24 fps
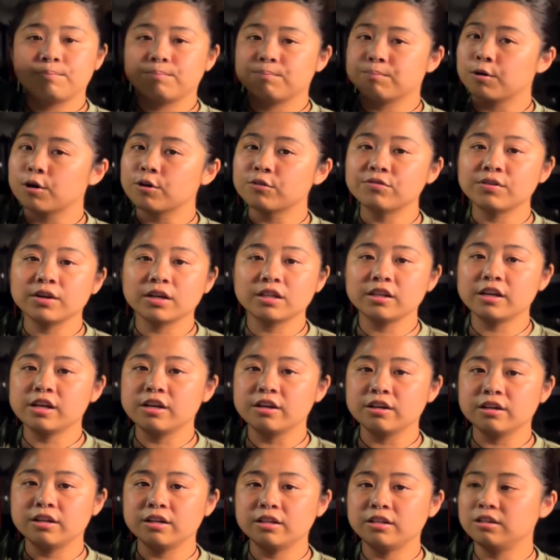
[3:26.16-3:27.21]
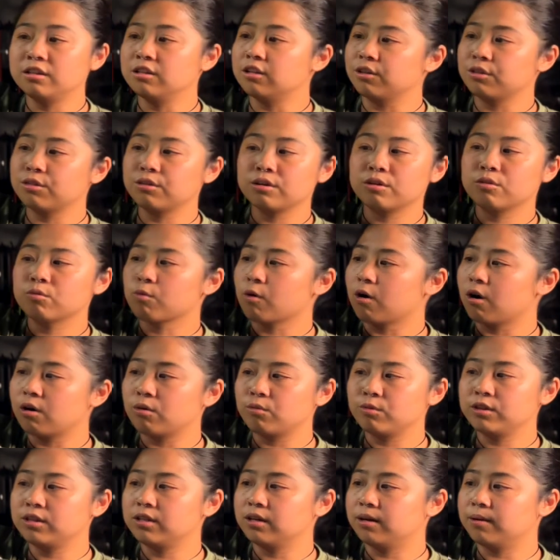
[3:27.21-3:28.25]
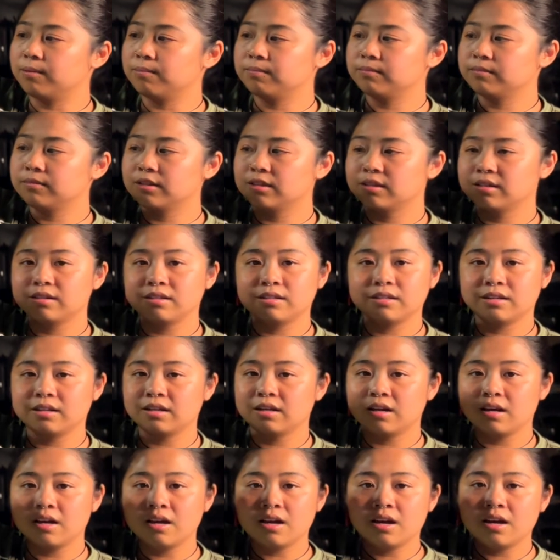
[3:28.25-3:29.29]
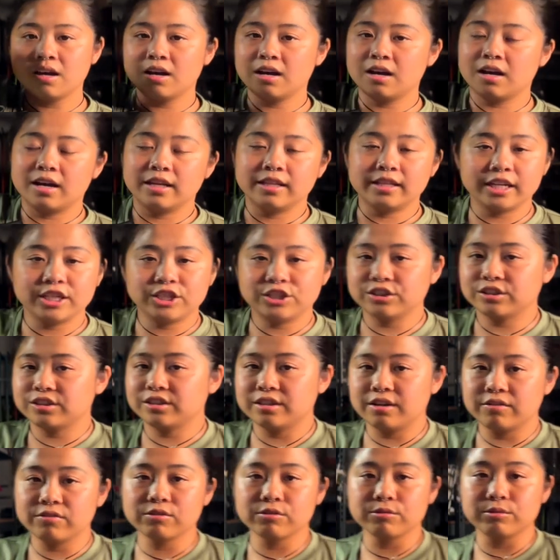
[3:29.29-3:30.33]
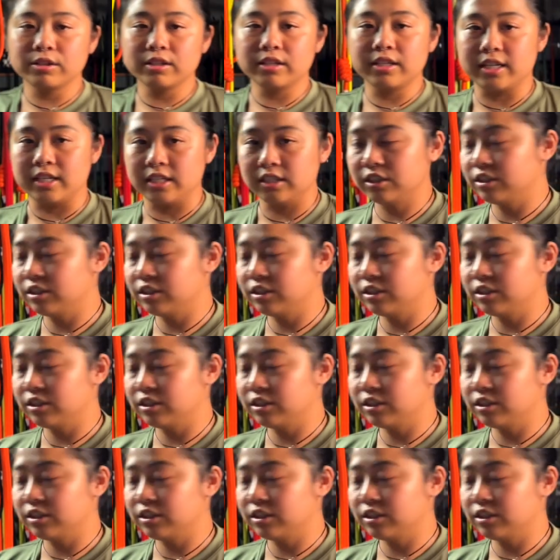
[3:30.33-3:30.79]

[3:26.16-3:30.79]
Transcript: Perfectly good. Nothing wrong with them. They just never release.